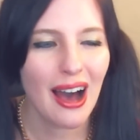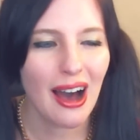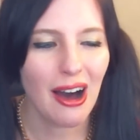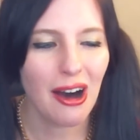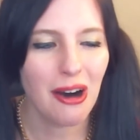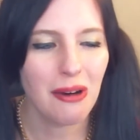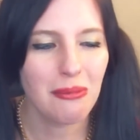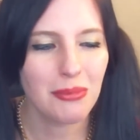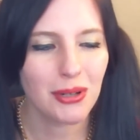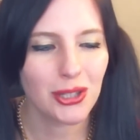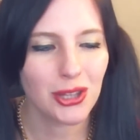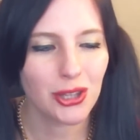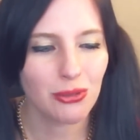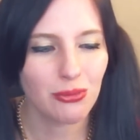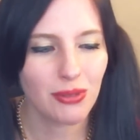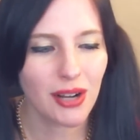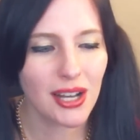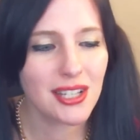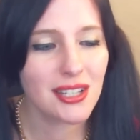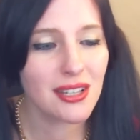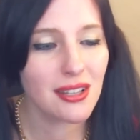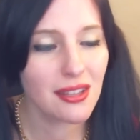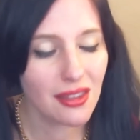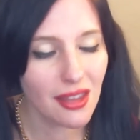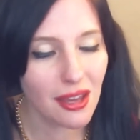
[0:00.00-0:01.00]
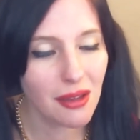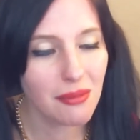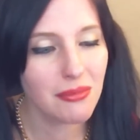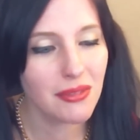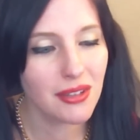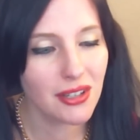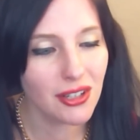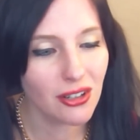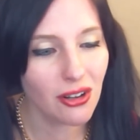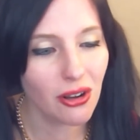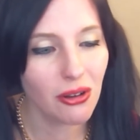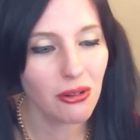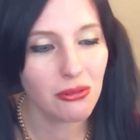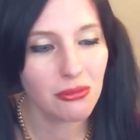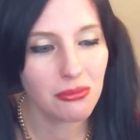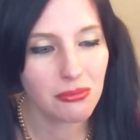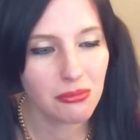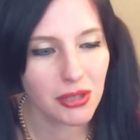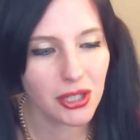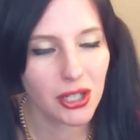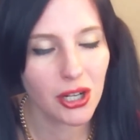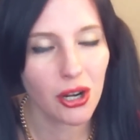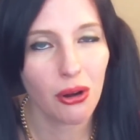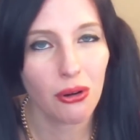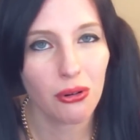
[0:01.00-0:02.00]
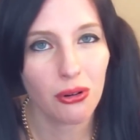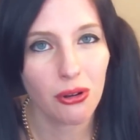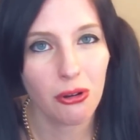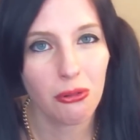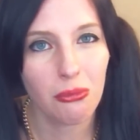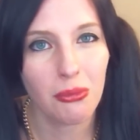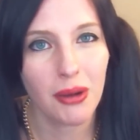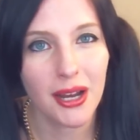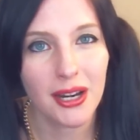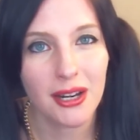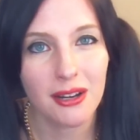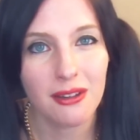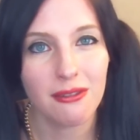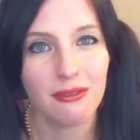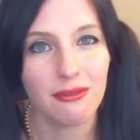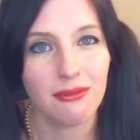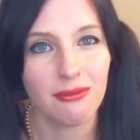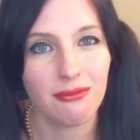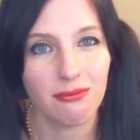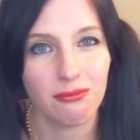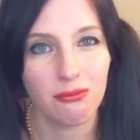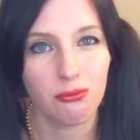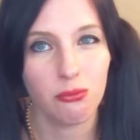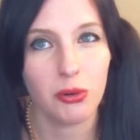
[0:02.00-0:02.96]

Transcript: But the rest of them, Makoto might have